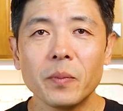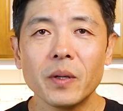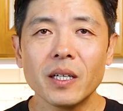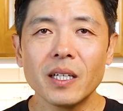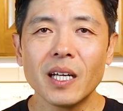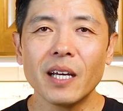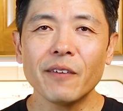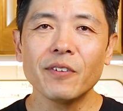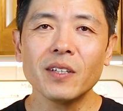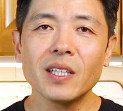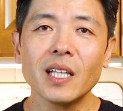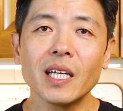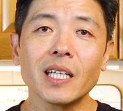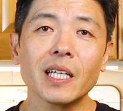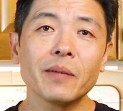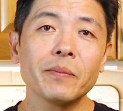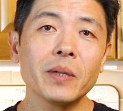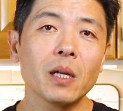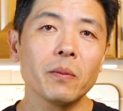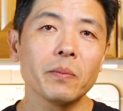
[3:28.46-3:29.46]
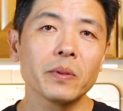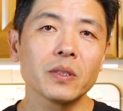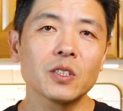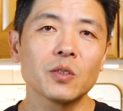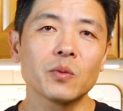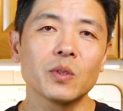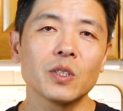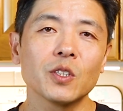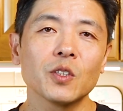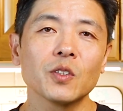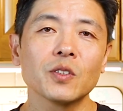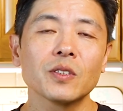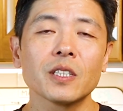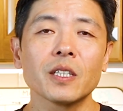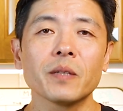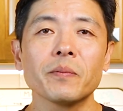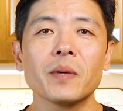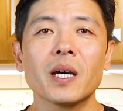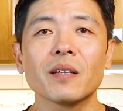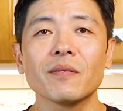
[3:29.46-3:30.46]
But I feel like I'm helping to reduce the
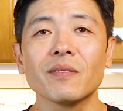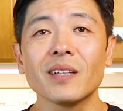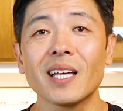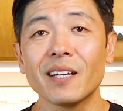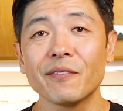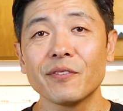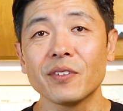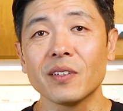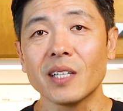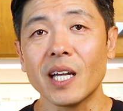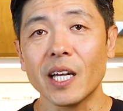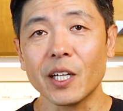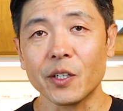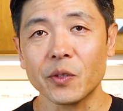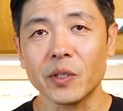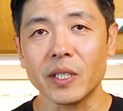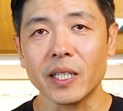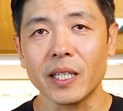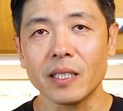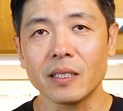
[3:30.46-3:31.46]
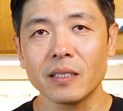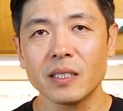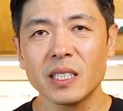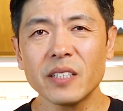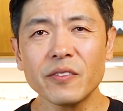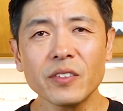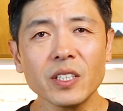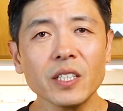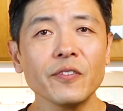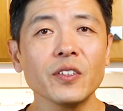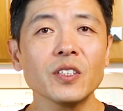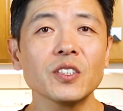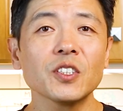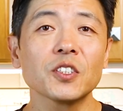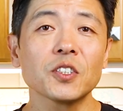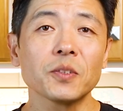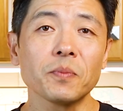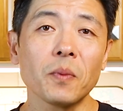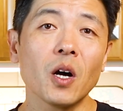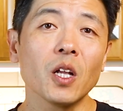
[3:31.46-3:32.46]
amount of landfill I create, even if it's a
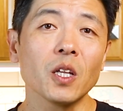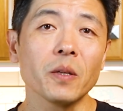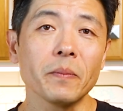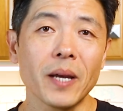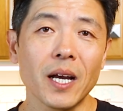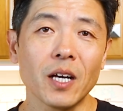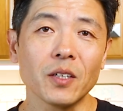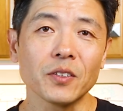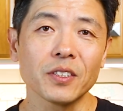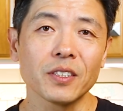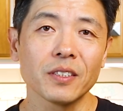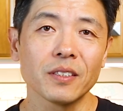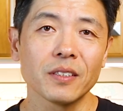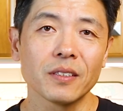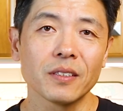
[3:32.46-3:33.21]
small amount.